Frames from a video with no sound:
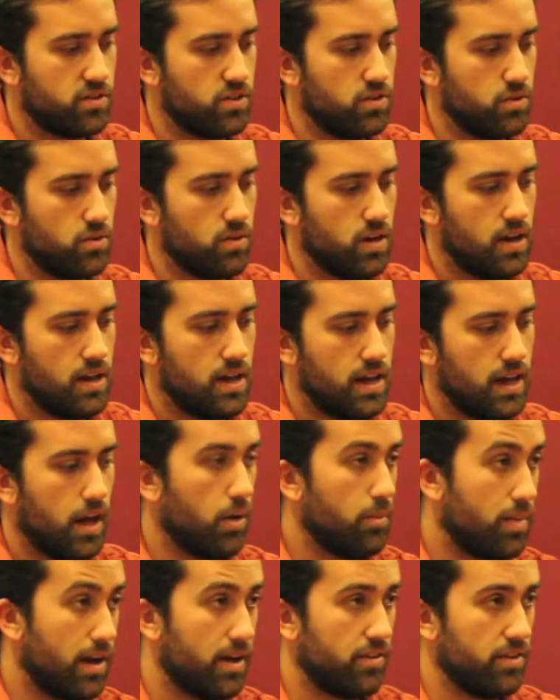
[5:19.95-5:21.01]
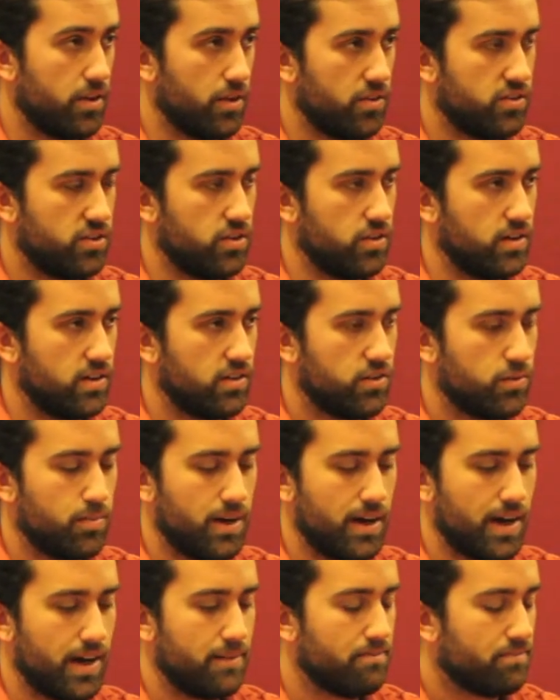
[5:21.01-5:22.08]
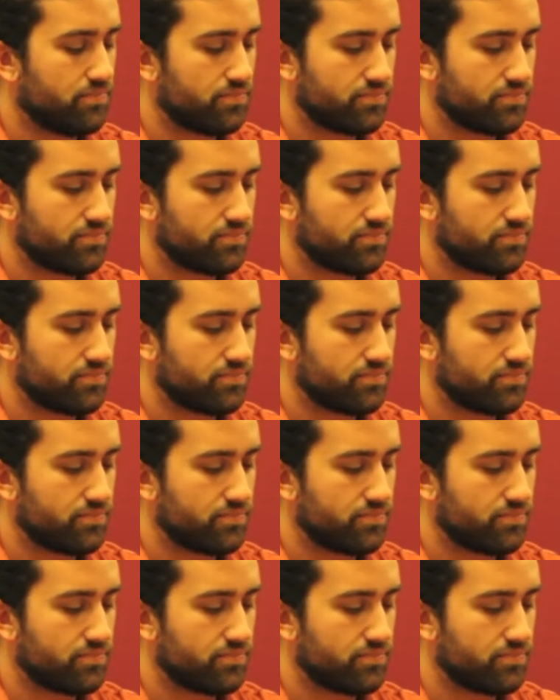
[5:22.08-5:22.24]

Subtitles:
to help out those students by